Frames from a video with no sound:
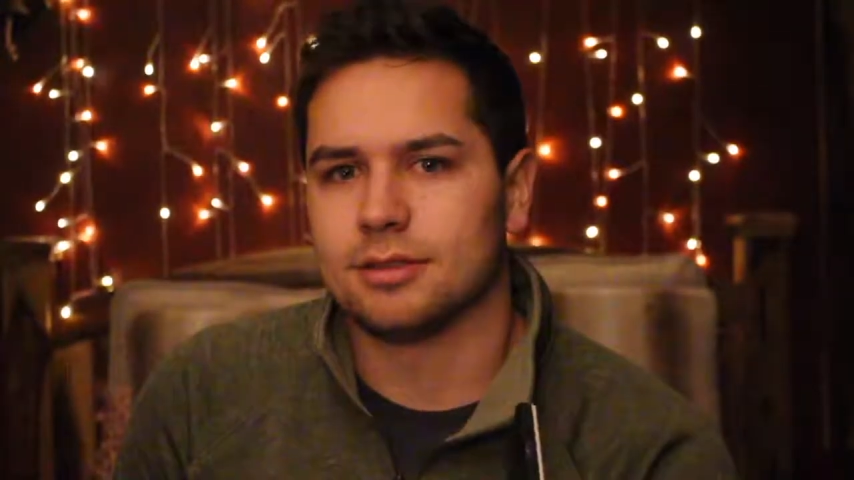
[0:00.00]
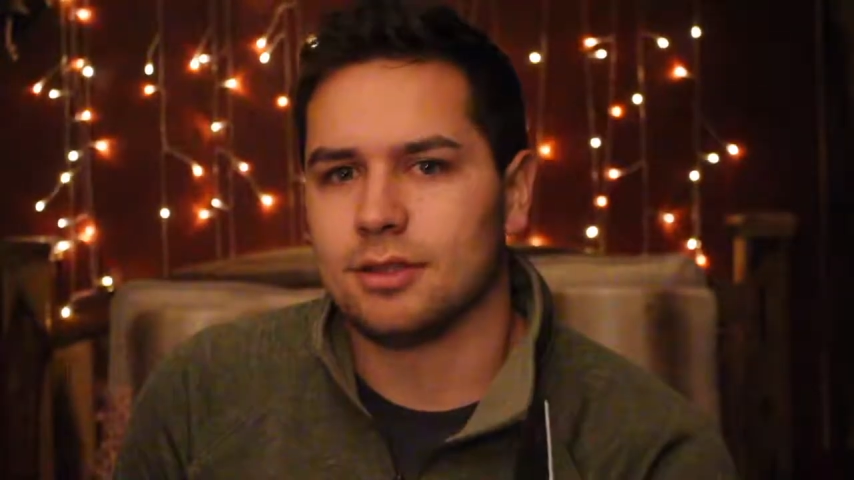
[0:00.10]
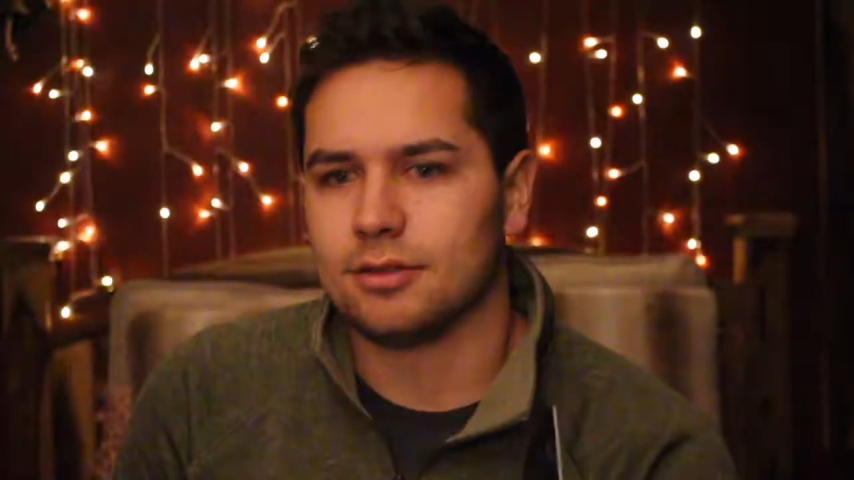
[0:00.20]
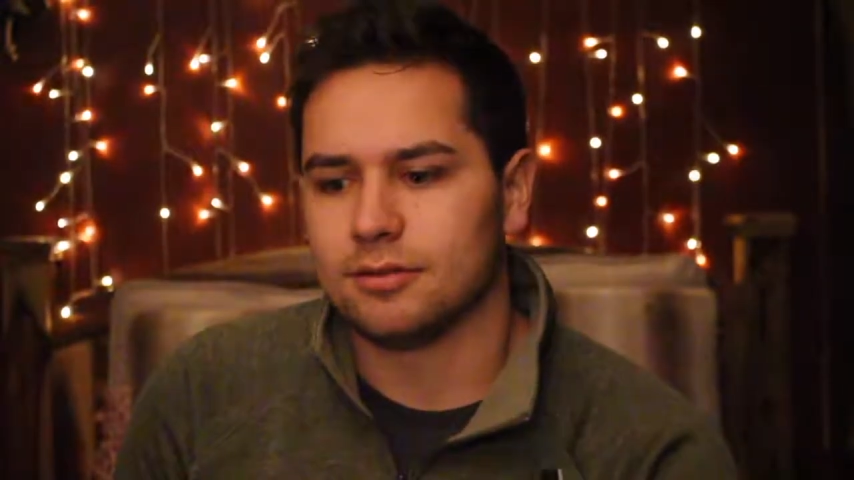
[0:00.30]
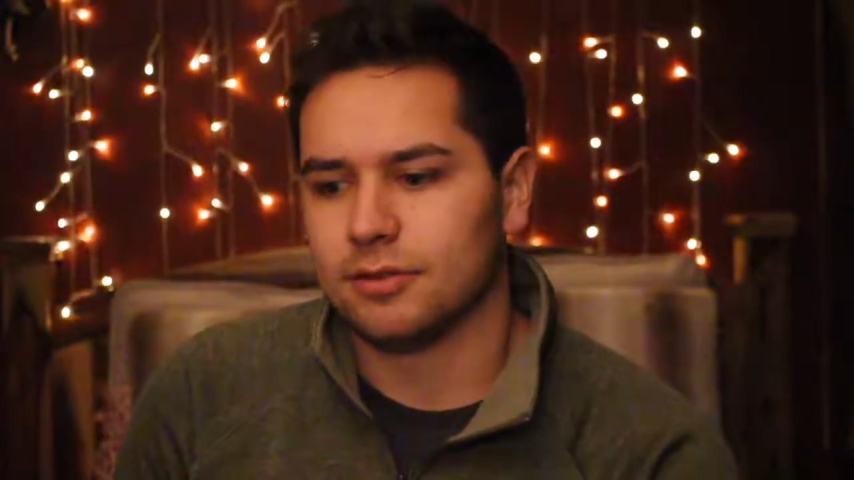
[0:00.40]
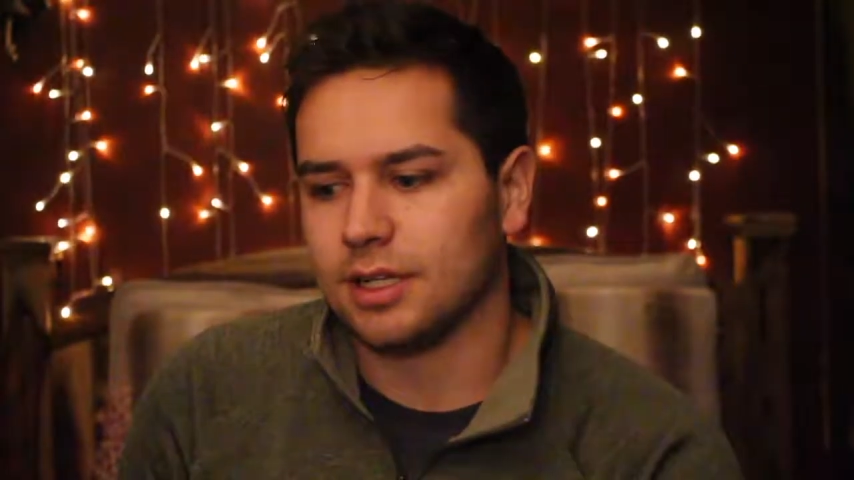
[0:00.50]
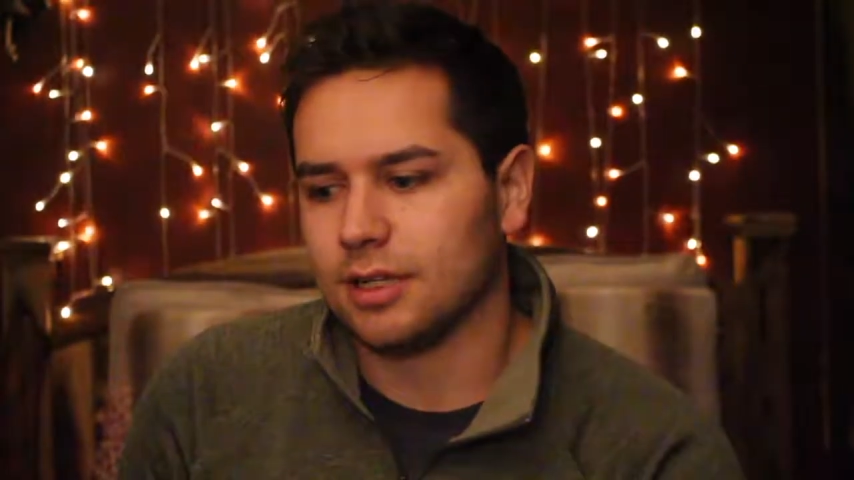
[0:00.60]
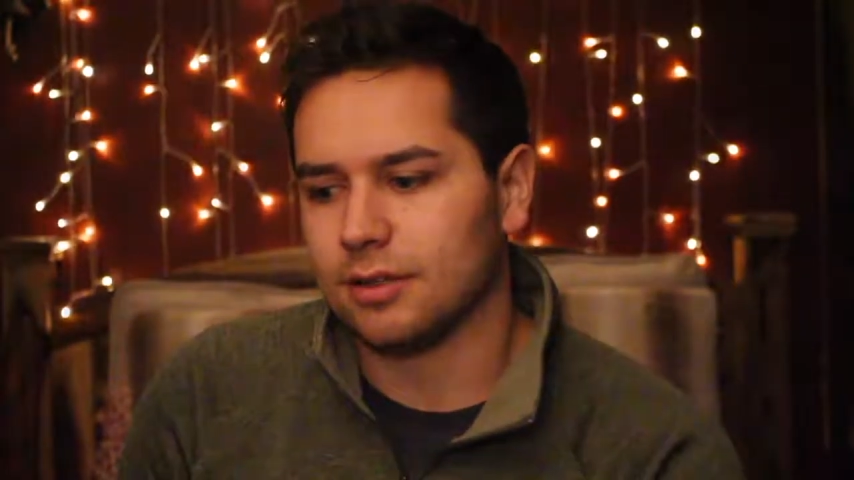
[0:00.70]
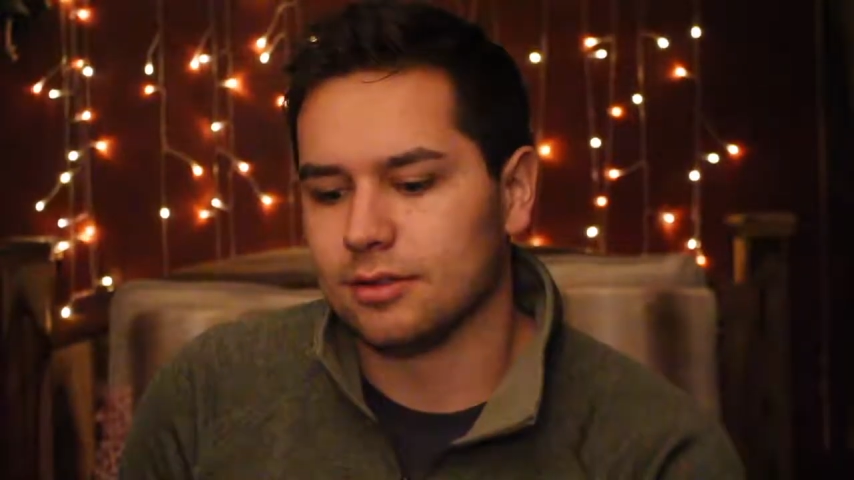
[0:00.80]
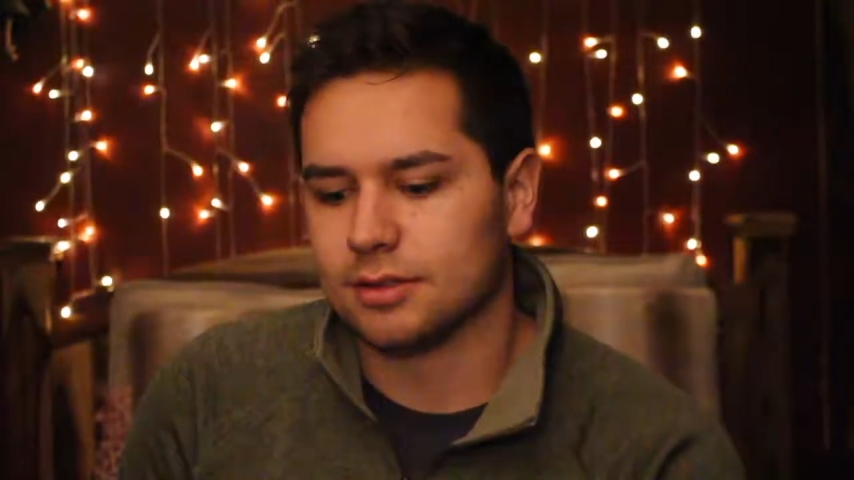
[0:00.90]
all the
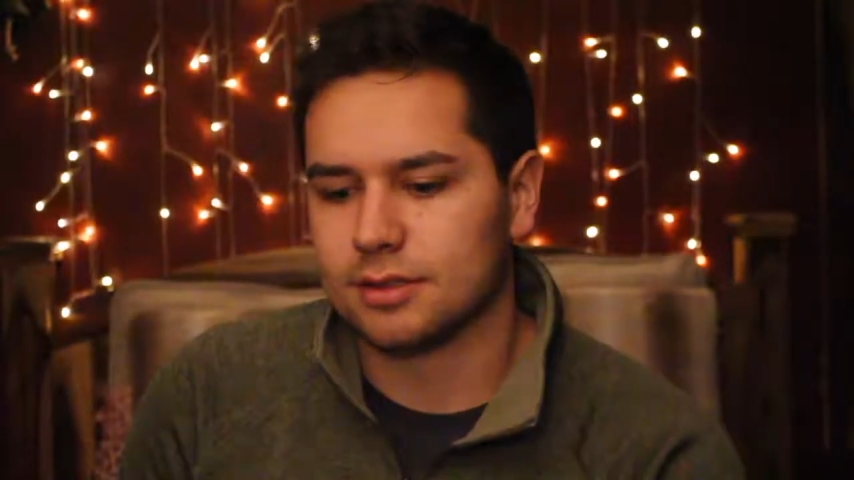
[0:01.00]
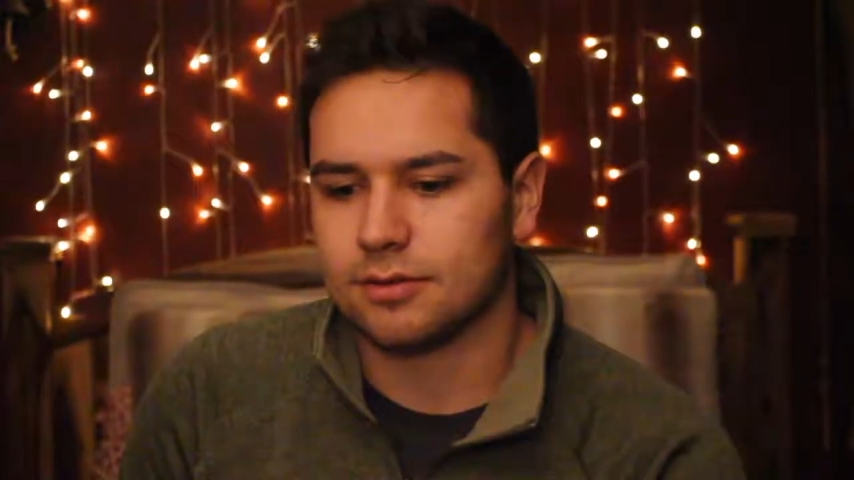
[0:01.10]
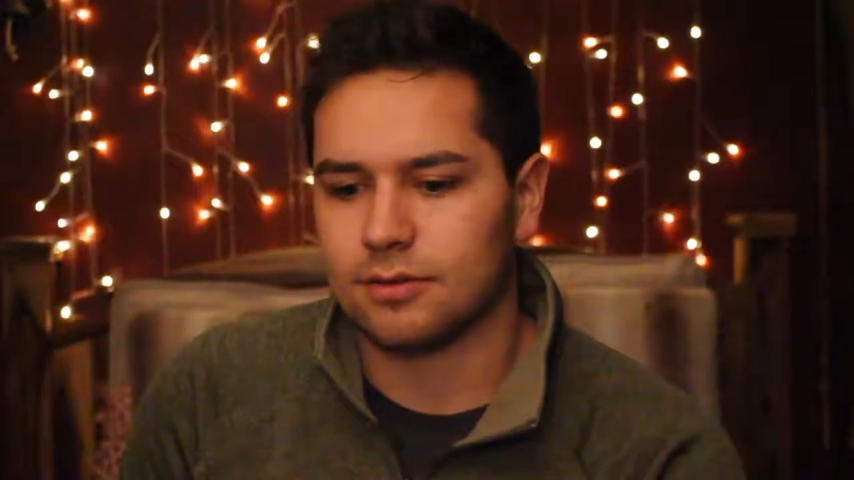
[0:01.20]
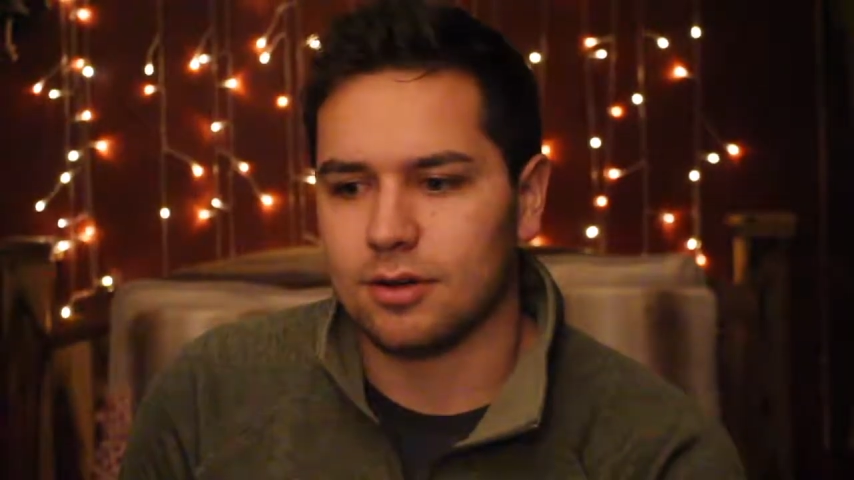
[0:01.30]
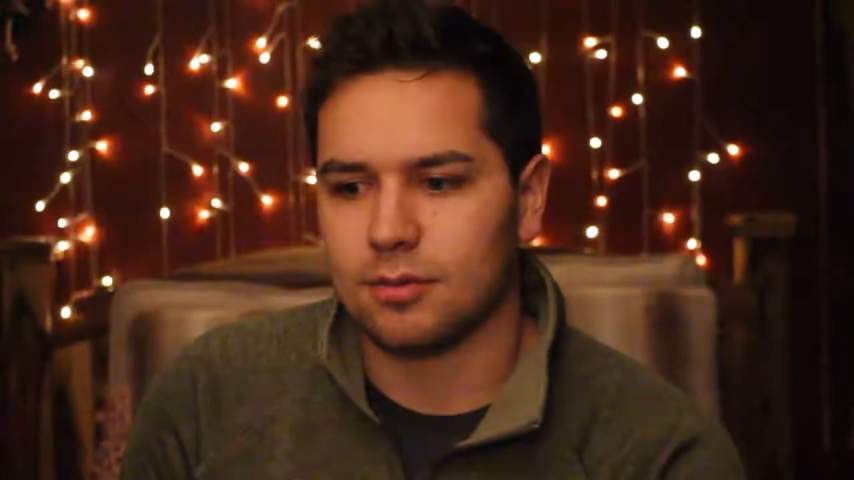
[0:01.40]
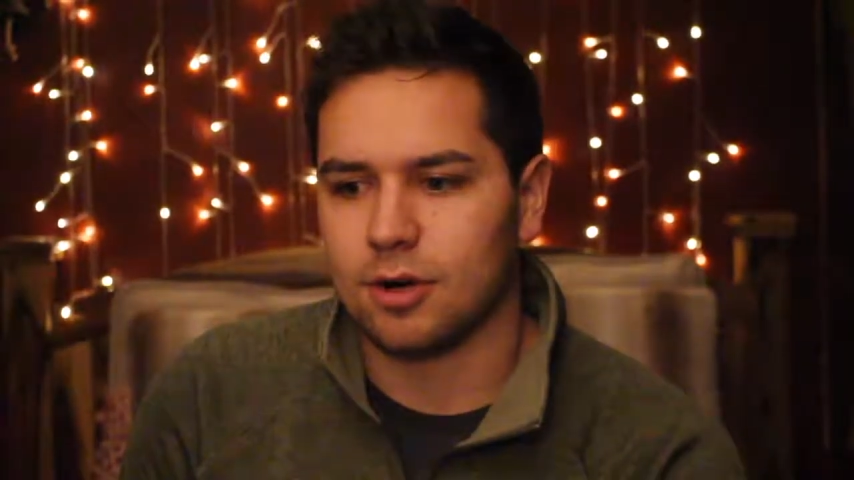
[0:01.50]
videos from